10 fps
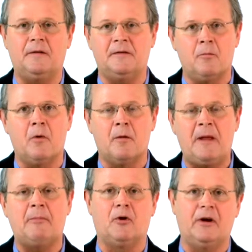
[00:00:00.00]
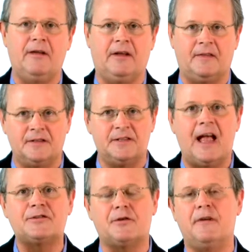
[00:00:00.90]
these where people are living and the
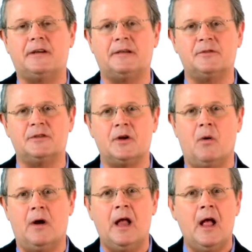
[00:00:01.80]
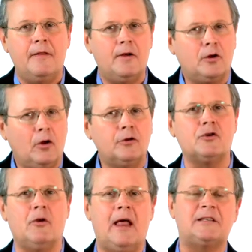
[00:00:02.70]
disaster victims and so on the
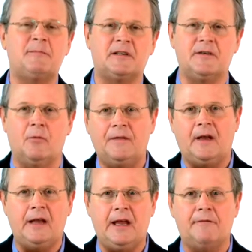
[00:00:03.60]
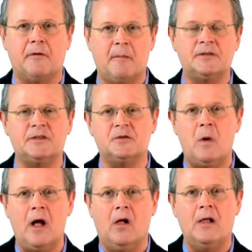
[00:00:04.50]
cultural aspects of what they need from us as
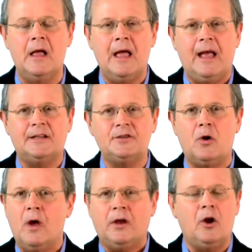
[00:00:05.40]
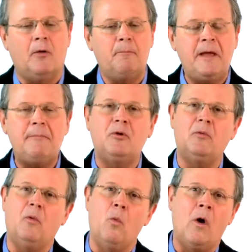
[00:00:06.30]
well and so you know
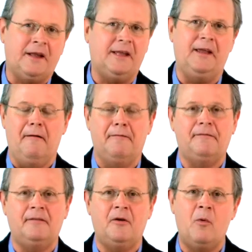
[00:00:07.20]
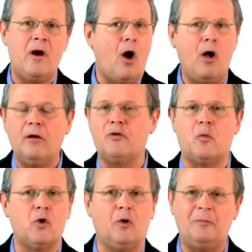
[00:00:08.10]
people want to give and we're all over the
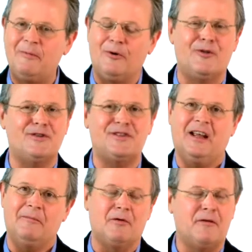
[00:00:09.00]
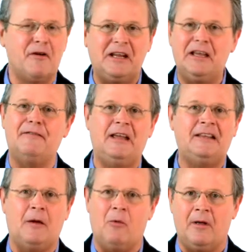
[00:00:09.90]
world people are the same they're very
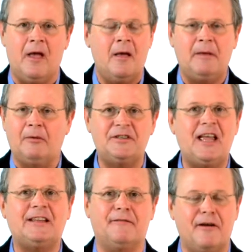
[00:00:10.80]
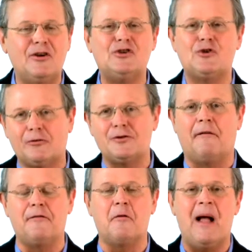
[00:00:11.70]
giving they want to be able to take the very shirts
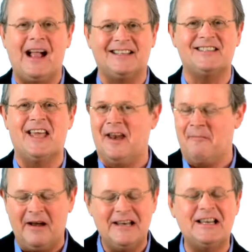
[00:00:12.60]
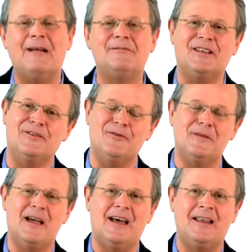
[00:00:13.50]
off their back and send it and many times they do
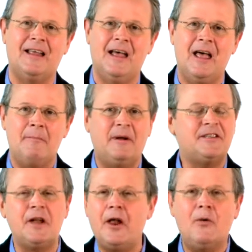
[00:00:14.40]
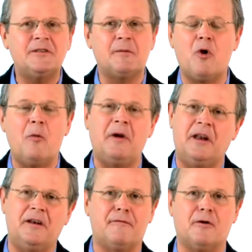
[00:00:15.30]
that but it's not always appropriate
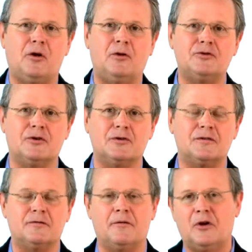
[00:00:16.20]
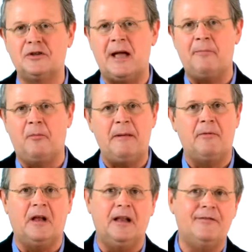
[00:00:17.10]
in different cultures for example
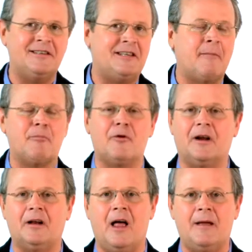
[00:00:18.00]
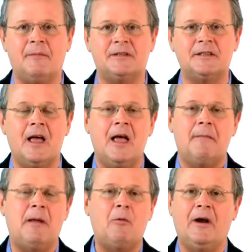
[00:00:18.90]
people that live in temperate climates
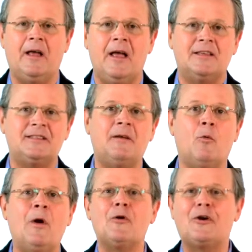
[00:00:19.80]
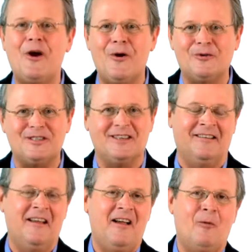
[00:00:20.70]
may want to send winter coats
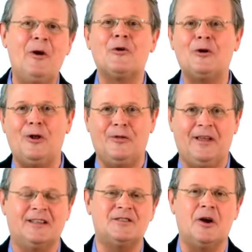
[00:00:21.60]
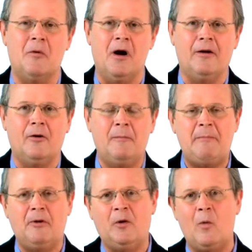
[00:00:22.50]
and winter clothing and so on or
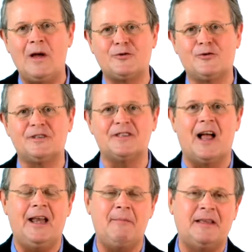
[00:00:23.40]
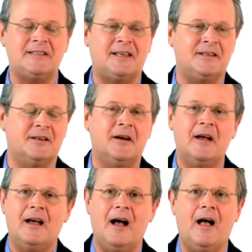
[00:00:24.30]
people in a western society may send to
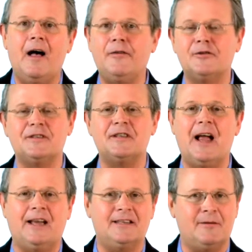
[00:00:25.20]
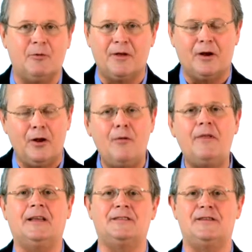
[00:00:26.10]
uh, other societies that where the
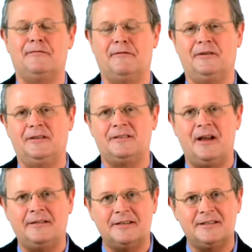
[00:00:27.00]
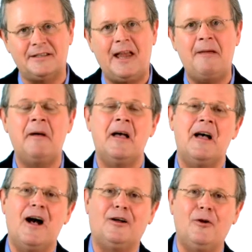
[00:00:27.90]
clothing is different it's not not the same
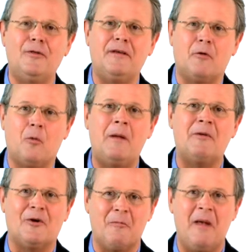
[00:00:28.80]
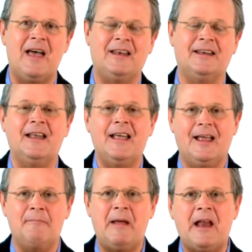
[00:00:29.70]
uh, clothing for women or men and,
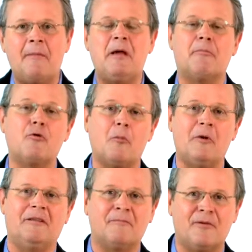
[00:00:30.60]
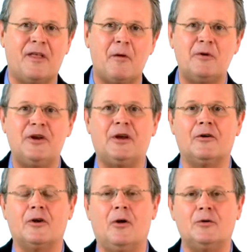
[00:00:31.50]
and may not be appropriate in their
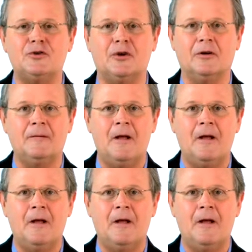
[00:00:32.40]
particular culture.